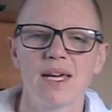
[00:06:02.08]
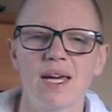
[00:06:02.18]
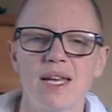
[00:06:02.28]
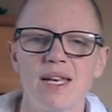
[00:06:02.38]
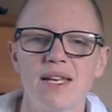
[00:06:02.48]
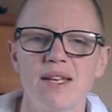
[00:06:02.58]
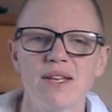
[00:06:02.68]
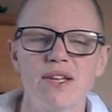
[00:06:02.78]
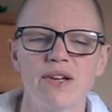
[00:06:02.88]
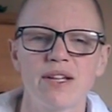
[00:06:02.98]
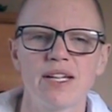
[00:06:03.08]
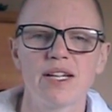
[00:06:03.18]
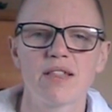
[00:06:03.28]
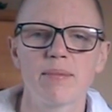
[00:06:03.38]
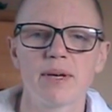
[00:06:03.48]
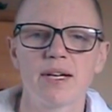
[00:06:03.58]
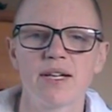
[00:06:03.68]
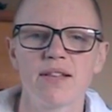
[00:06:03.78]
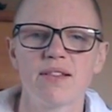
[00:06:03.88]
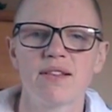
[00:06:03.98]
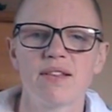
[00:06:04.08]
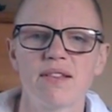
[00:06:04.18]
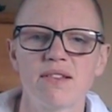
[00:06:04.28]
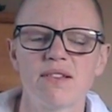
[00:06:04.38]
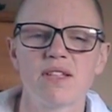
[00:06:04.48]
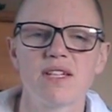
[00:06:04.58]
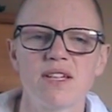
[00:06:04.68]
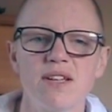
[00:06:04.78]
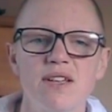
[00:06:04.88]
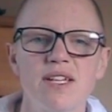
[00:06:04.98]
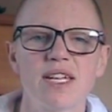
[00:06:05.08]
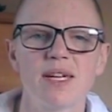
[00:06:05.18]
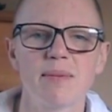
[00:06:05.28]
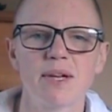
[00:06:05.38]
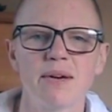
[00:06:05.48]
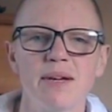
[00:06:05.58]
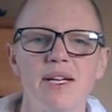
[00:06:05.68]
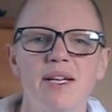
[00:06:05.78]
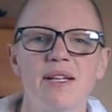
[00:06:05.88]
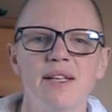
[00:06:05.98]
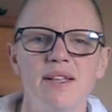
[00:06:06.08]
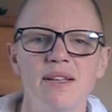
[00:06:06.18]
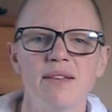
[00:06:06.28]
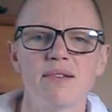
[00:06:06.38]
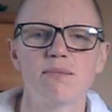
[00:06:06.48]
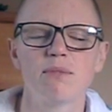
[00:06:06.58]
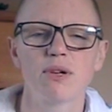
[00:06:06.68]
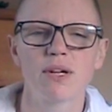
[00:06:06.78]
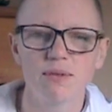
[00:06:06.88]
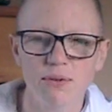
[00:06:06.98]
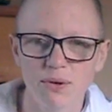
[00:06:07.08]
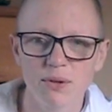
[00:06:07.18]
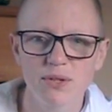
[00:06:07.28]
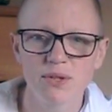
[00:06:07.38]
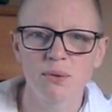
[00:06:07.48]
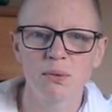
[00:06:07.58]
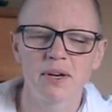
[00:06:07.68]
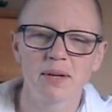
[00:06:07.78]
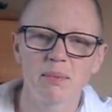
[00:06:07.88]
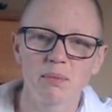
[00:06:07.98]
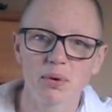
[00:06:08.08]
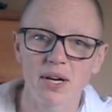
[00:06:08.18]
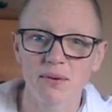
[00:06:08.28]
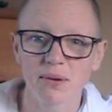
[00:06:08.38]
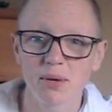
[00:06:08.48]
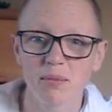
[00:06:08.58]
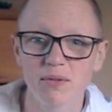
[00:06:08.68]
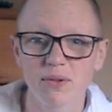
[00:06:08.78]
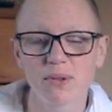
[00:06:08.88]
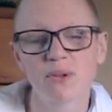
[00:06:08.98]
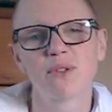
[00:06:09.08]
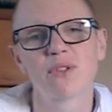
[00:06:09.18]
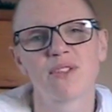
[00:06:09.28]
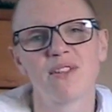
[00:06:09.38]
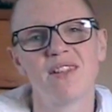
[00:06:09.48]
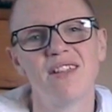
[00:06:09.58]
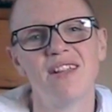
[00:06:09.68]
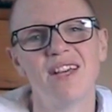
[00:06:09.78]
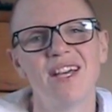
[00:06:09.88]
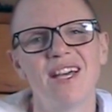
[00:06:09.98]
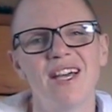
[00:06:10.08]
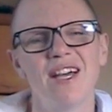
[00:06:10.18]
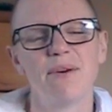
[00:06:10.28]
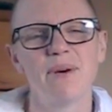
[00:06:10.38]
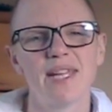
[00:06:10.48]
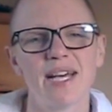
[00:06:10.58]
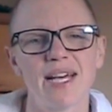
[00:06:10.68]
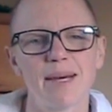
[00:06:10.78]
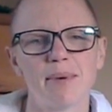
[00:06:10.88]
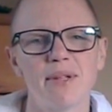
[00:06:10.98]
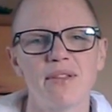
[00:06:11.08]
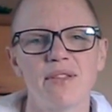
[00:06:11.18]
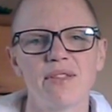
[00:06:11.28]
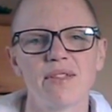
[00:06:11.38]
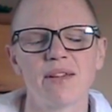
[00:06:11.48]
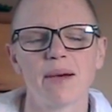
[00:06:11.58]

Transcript: and totally inspired to keep going, and looking forward to wearing brown robes, of course. And when that happens,